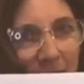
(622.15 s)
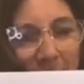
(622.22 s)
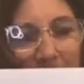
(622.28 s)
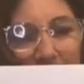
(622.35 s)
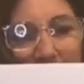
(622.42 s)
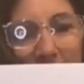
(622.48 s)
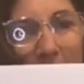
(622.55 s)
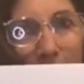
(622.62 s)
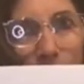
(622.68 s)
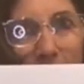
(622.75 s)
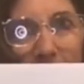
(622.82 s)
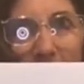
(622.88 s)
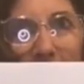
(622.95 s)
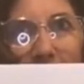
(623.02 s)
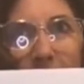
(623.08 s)
His
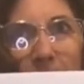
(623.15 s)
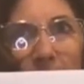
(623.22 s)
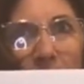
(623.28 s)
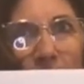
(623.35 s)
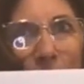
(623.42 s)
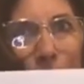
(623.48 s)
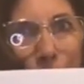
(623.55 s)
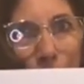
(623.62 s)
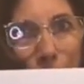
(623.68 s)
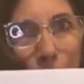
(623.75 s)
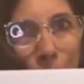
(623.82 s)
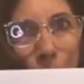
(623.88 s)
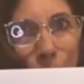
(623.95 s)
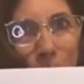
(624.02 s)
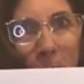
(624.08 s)
habitat is his
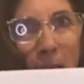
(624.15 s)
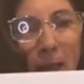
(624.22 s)
home,